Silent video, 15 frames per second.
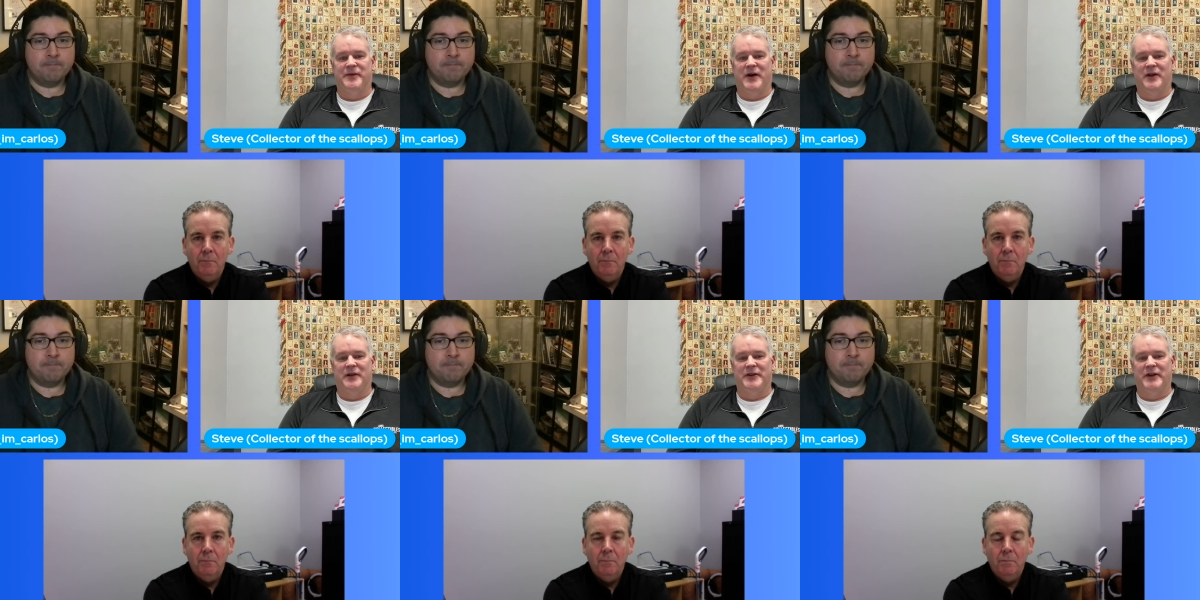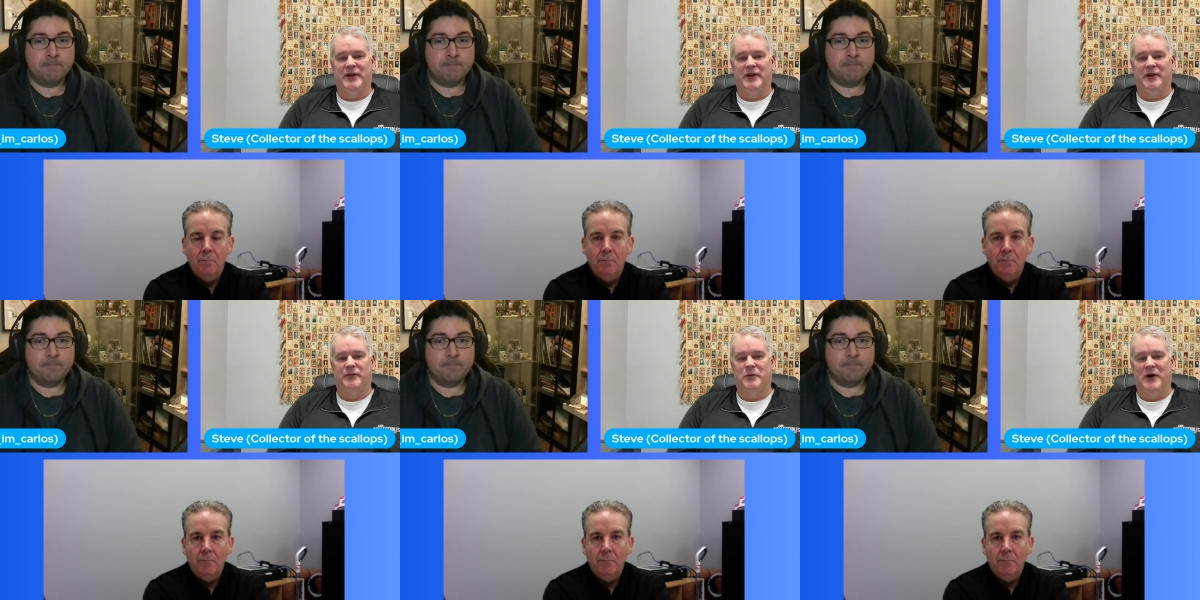Speaker 1: volunteer
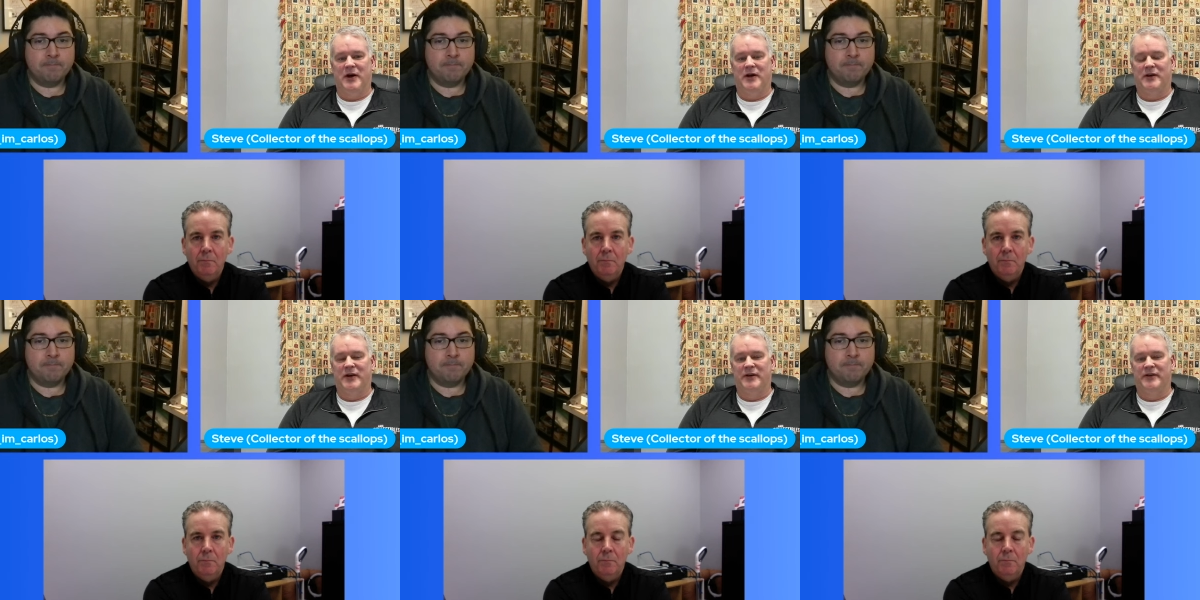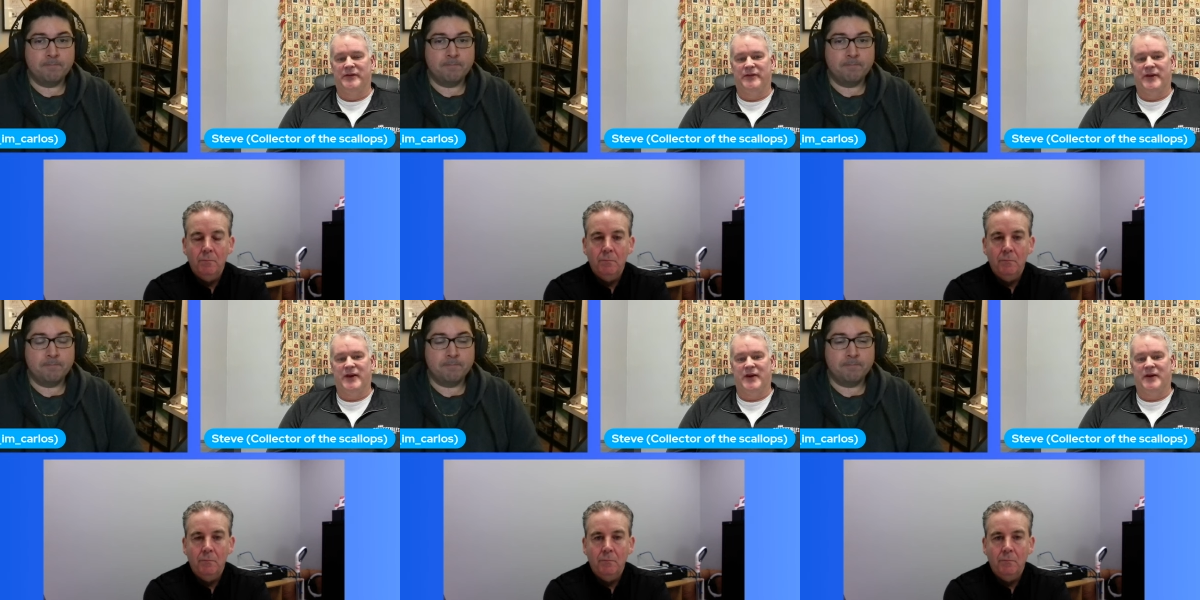as well because
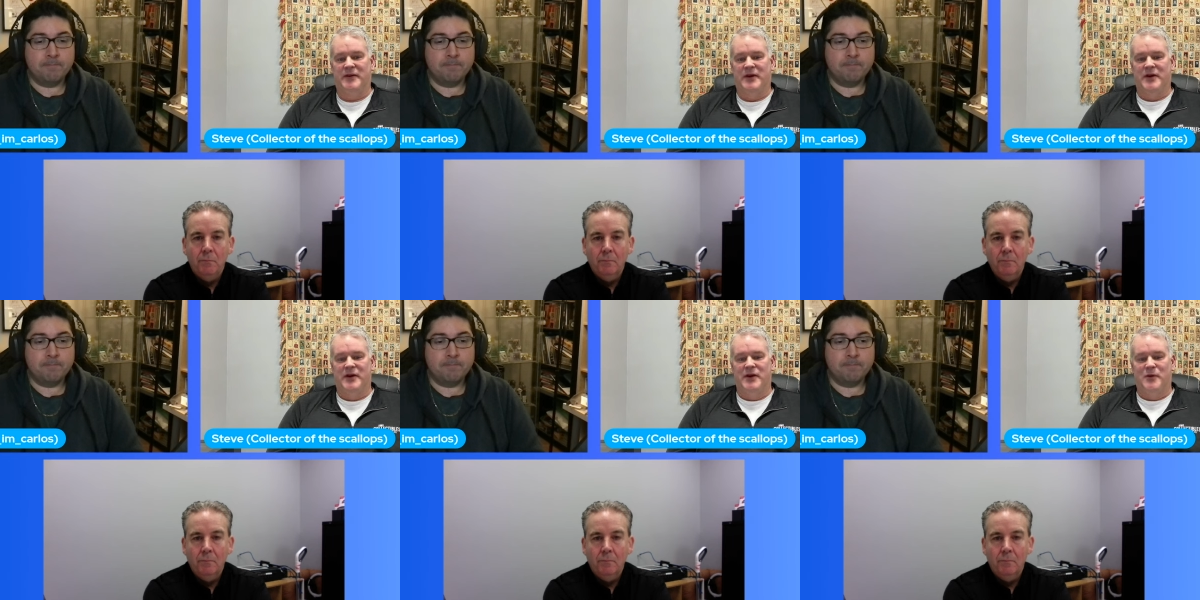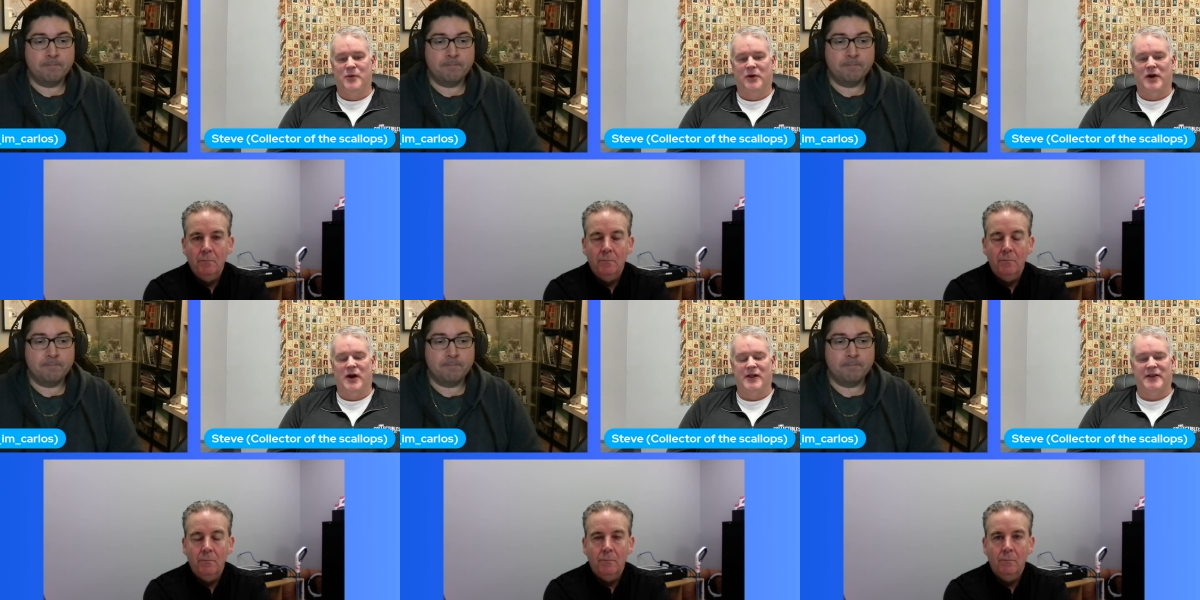uh,
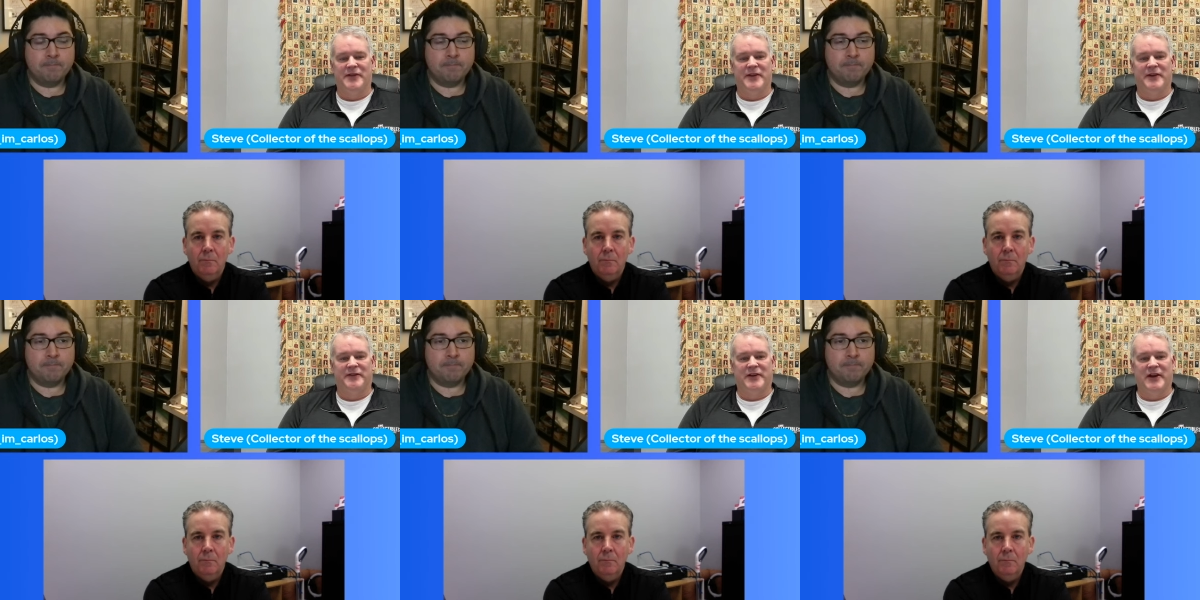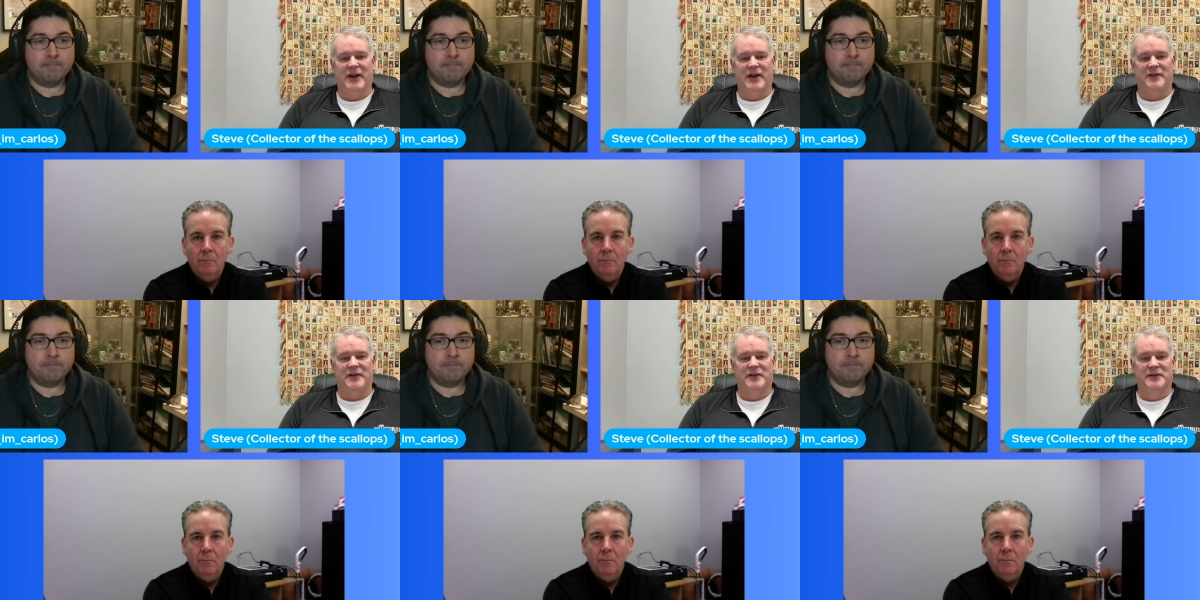we're all in this
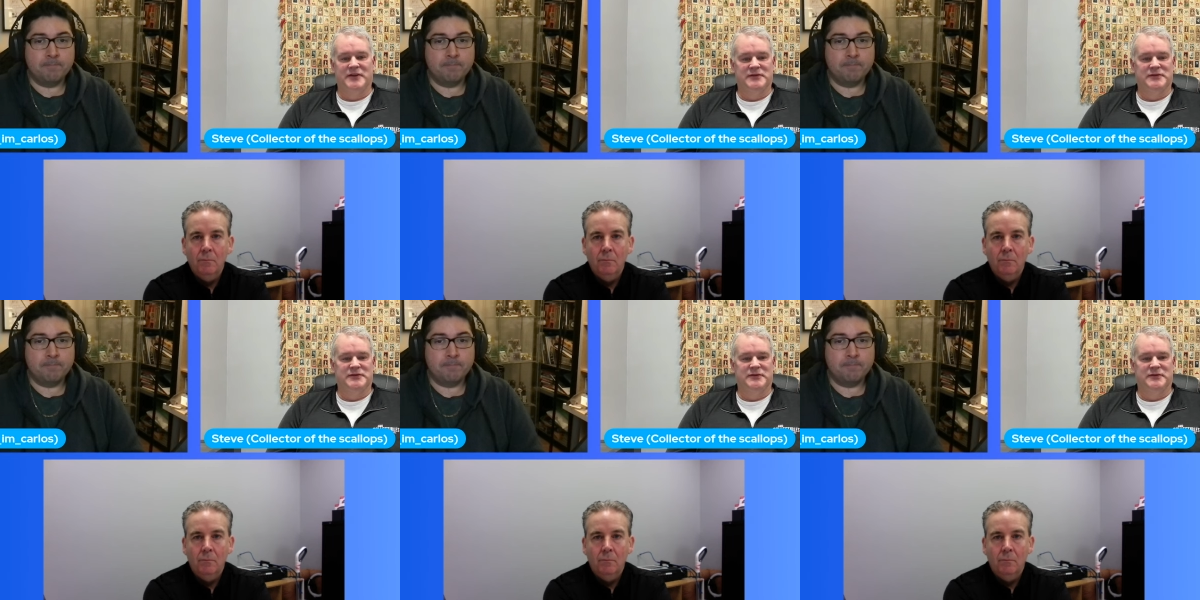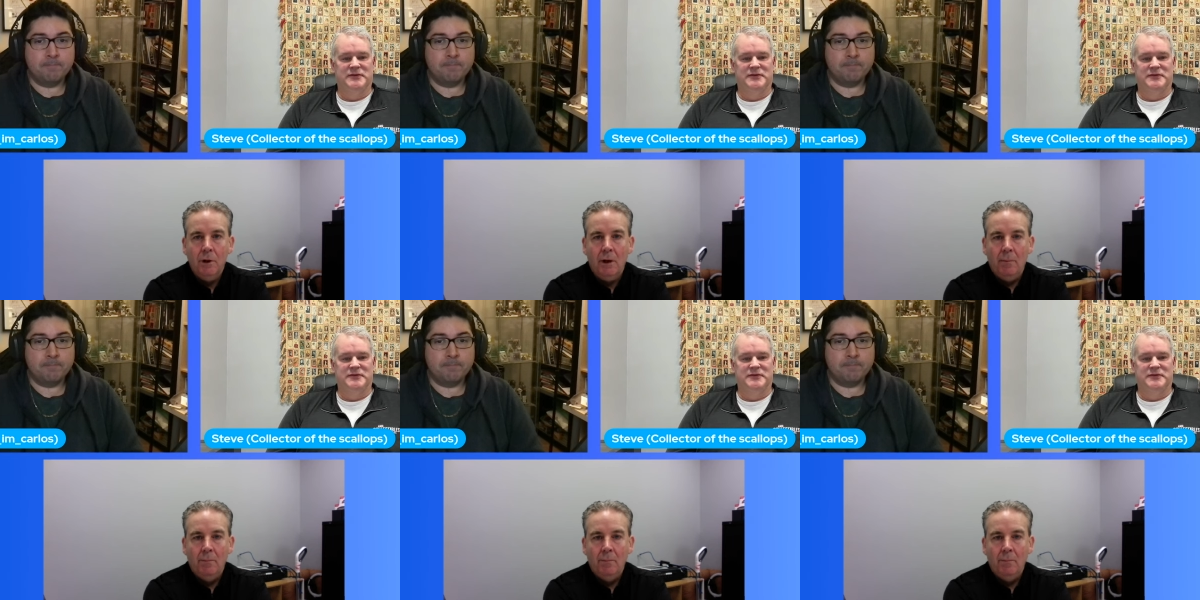together. Yeah.